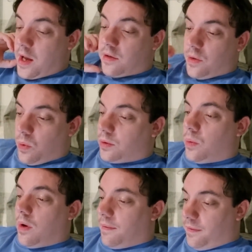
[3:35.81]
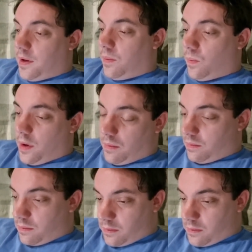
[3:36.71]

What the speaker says: So what do I think? Well,